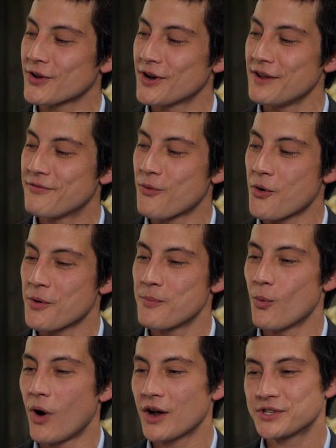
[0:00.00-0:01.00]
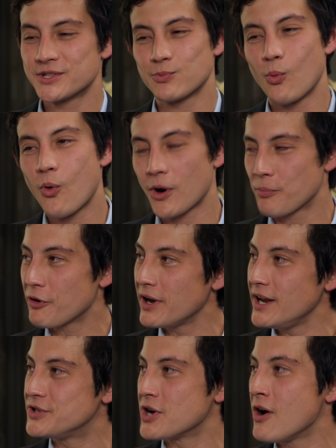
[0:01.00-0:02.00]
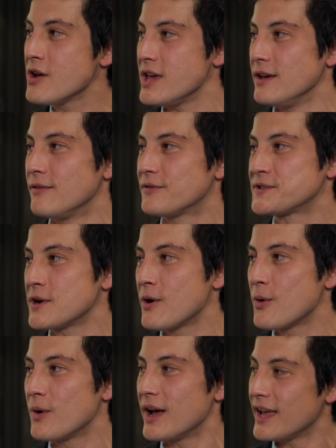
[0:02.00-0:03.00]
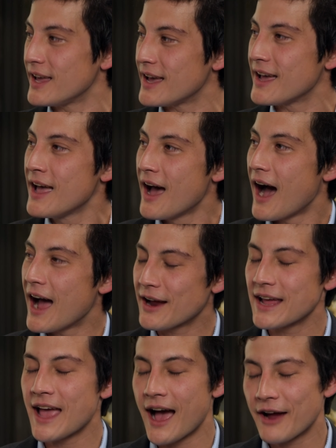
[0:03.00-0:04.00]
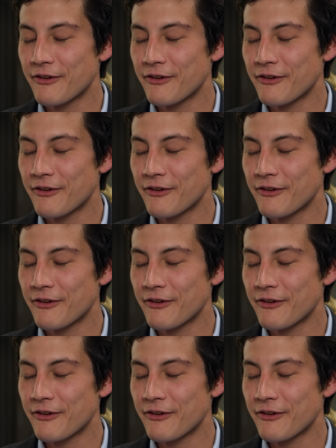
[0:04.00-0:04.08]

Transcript: 34 watches were pretty chunky. So it did. It, yeah. I, yeah,